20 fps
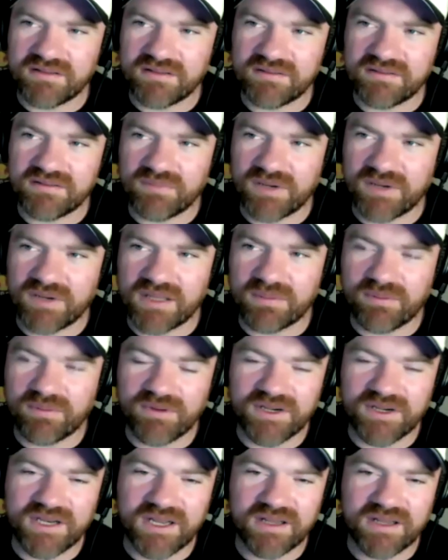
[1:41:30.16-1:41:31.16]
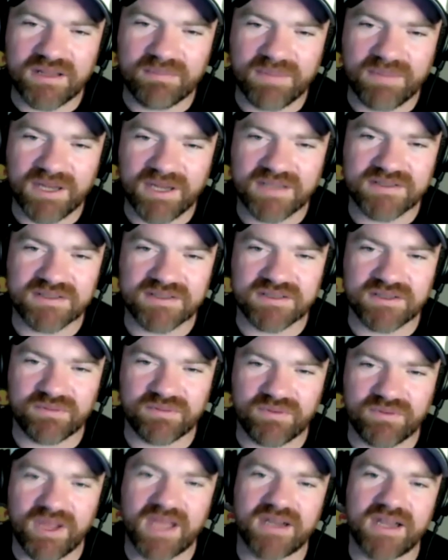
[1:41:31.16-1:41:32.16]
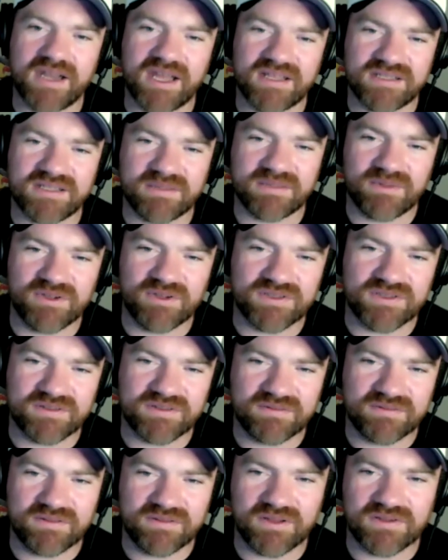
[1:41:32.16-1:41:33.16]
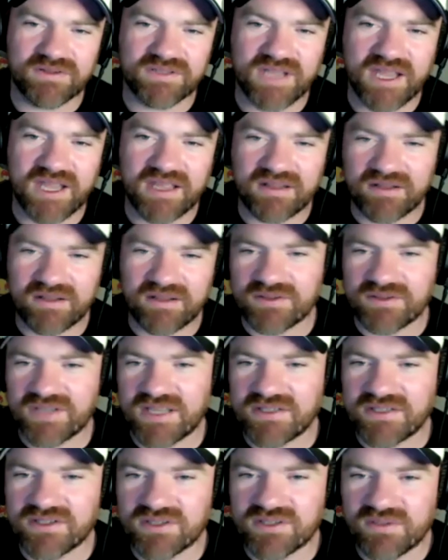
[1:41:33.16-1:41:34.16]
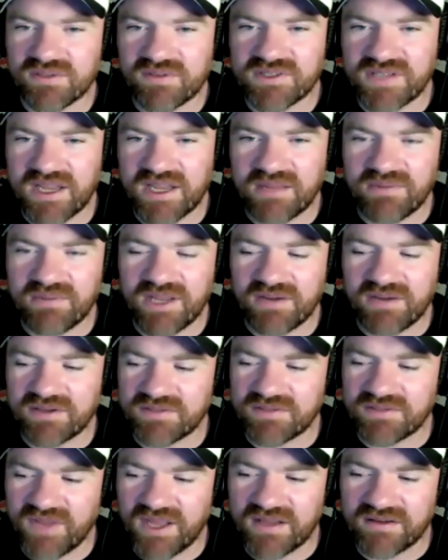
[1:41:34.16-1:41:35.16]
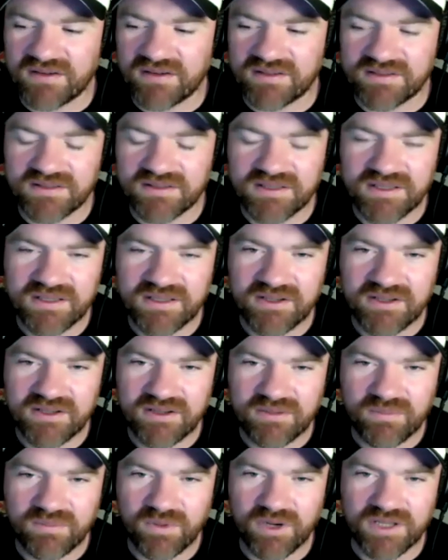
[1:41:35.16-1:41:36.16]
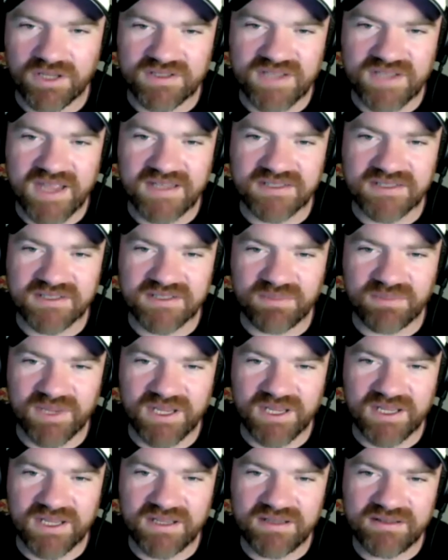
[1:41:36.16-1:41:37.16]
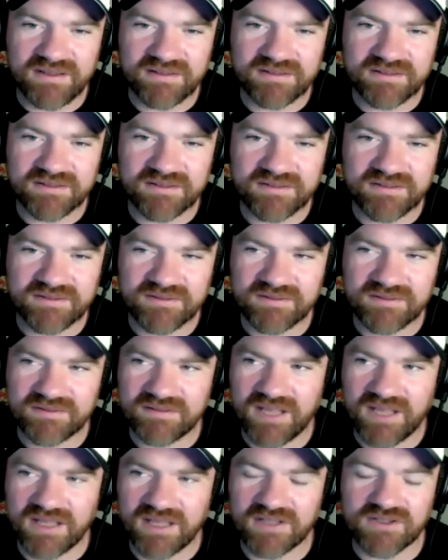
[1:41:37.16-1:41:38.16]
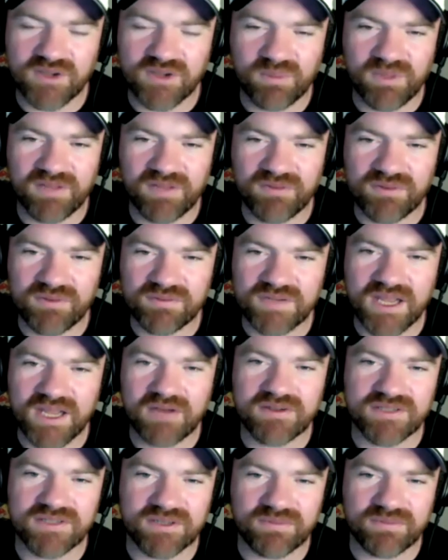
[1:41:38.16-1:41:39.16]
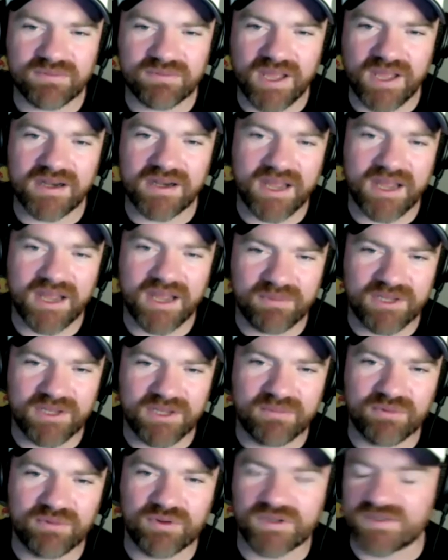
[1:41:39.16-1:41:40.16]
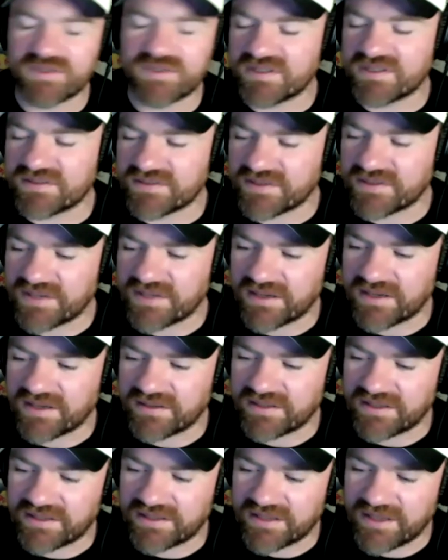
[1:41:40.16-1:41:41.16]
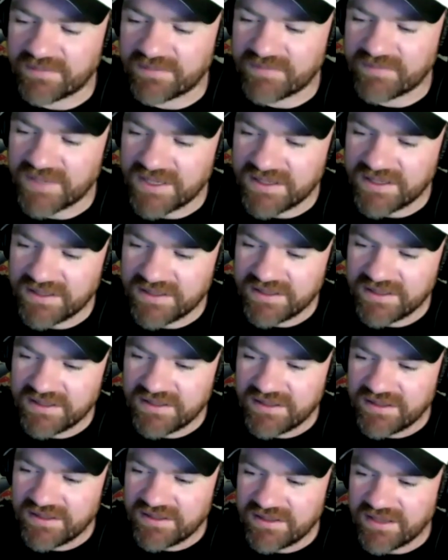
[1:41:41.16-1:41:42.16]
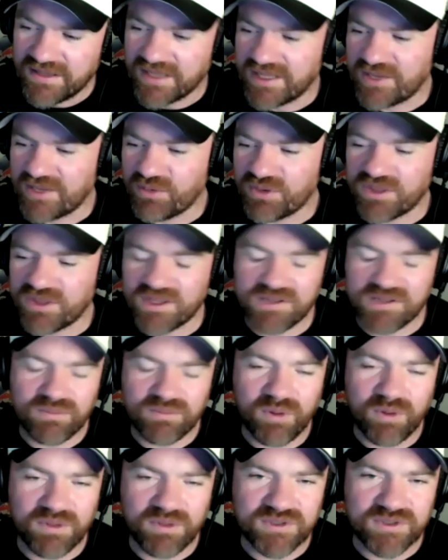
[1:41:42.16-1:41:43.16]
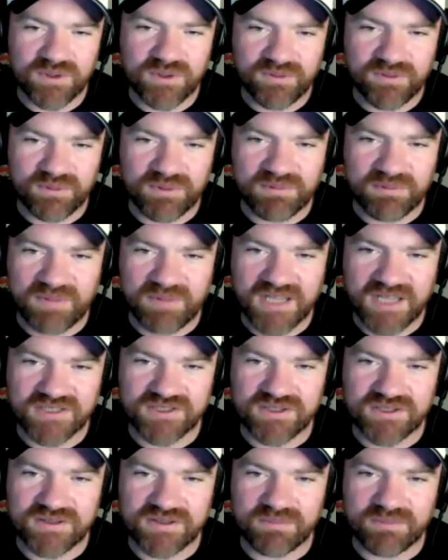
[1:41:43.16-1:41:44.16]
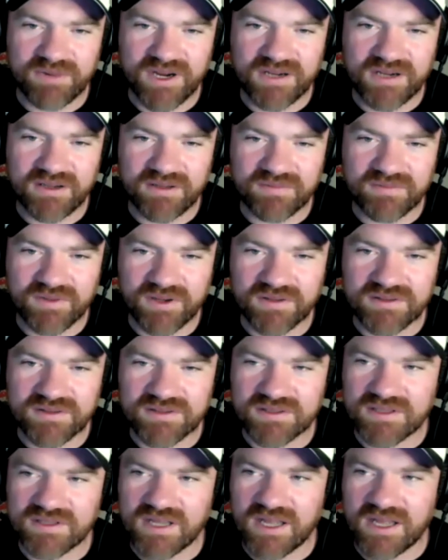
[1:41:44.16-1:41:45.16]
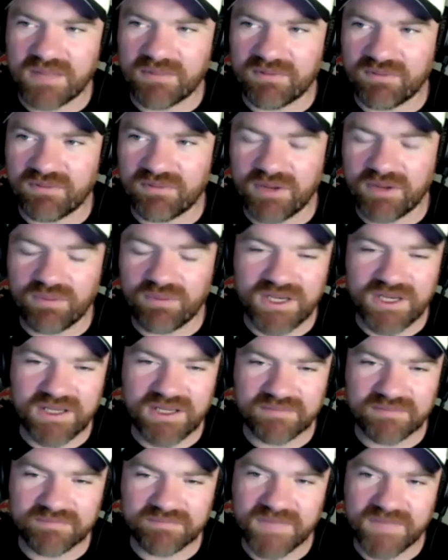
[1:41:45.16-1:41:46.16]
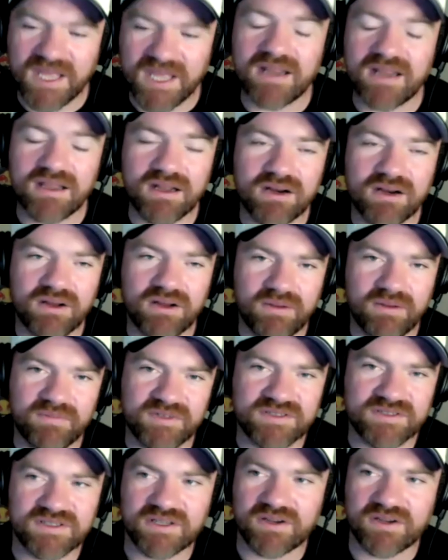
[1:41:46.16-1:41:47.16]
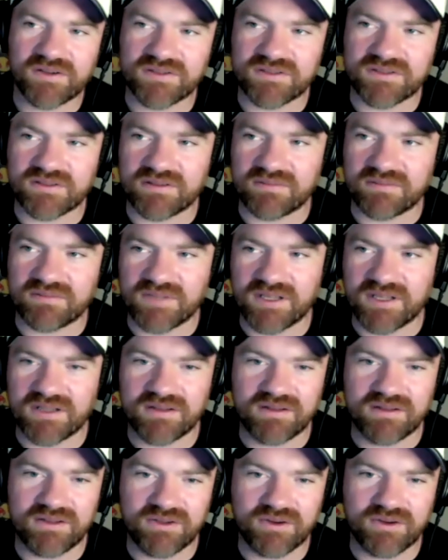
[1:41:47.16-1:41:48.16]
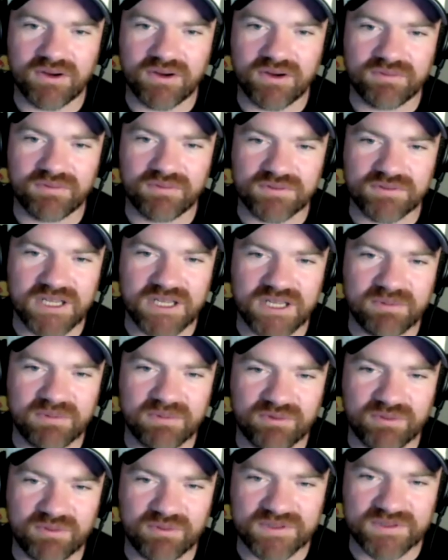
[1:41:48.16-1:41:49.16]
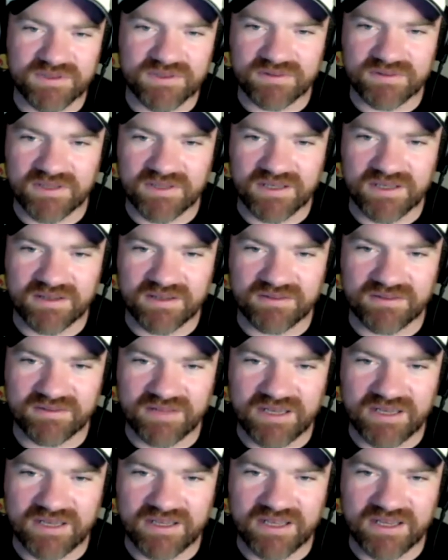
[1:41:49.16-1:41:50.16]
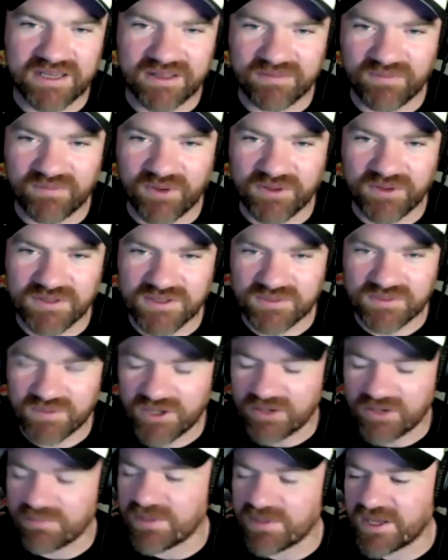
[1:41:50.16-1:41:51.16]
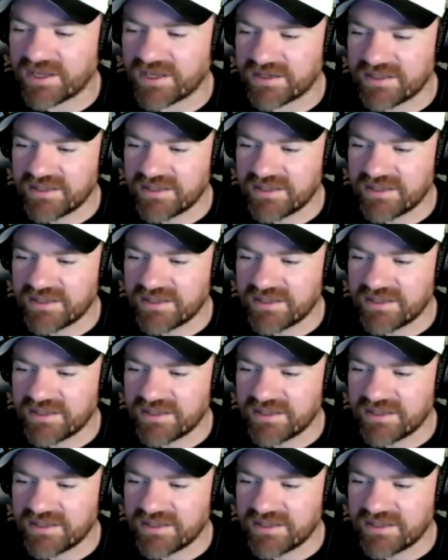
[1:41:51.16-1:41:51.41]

we're at the point now that Butters is going to round out some of those edges of his game. Now he's found what it takes to be at the top level. Now he's going to round it out and become more consistent. And I think with what we saw from him last year in the Brownlow votes, if we're winning, and it obviously goes to your overall team performance in getting the votes as well. But